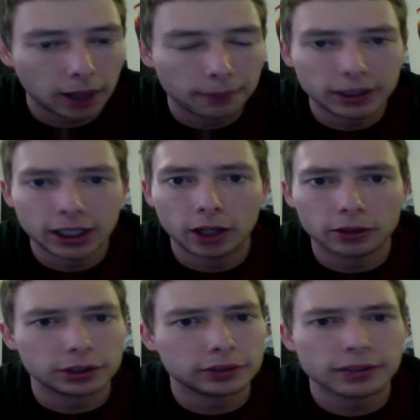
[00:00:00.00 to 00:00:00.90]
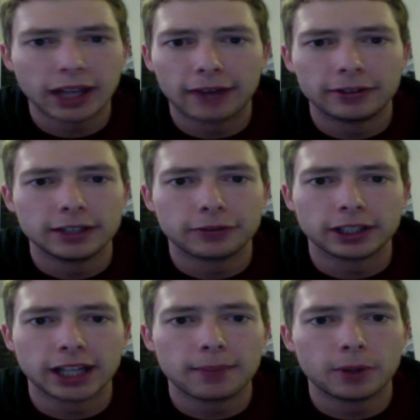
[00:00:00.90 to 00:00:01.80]
you know, have a different
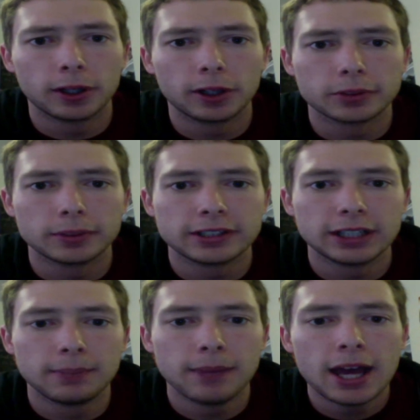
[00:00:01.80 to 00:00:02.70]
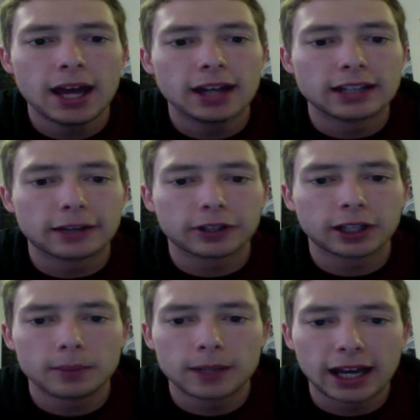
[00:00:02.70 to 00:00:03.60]
game mode in Ultimate Team. Definitely
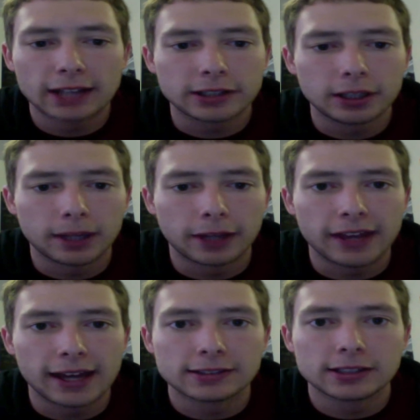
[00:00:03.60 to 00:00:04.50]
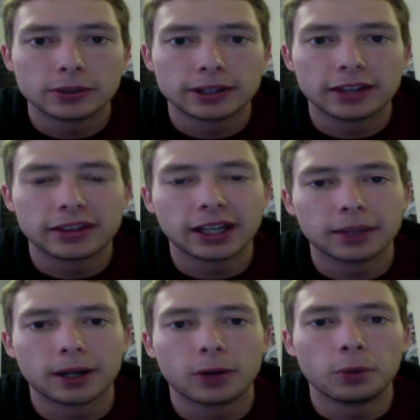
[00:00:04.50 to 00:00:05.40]
going to be asking about that, see what they think
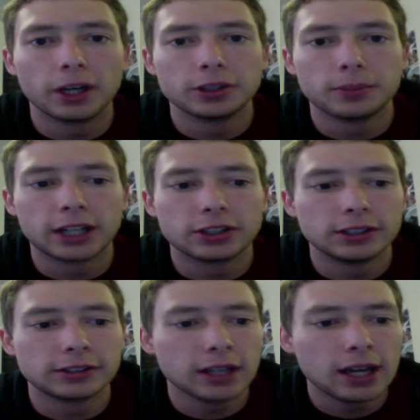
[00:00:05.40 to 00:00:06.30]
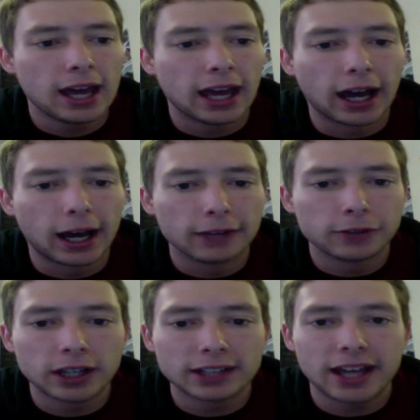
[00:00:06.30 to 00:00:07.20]
about wager matches. If you
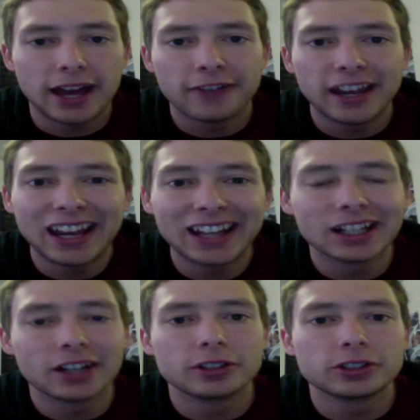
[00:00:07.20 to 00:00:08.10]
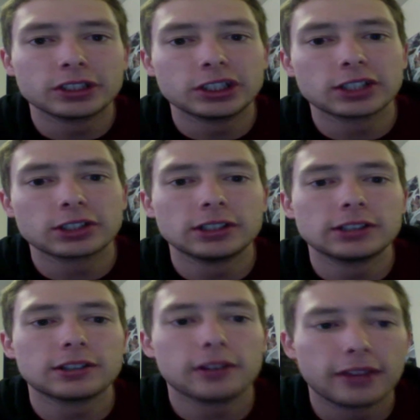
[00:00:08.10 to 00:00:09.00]
guys have any other
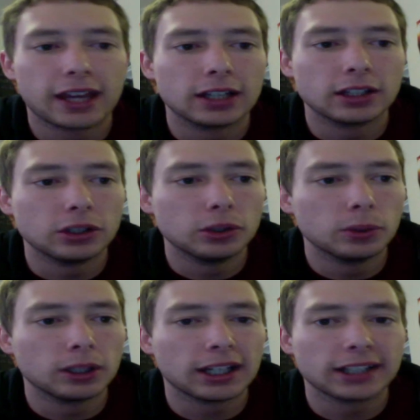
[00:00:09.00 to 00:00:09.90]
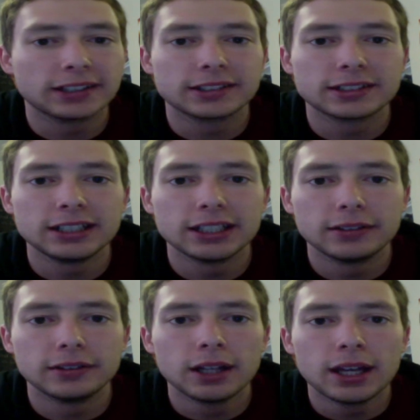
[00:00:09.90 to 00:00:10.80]
suggestions that you would like to see
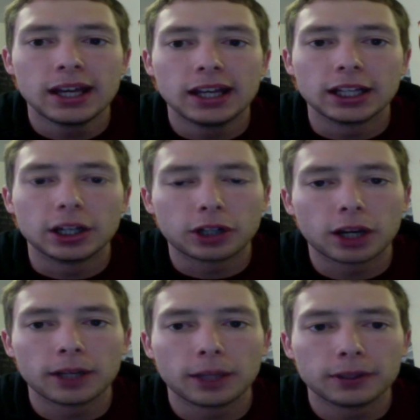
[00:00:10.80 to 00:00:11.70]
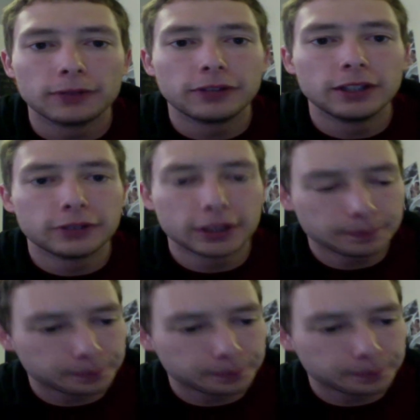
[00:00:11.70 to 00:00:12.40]
in, you know, coming up in FIFA,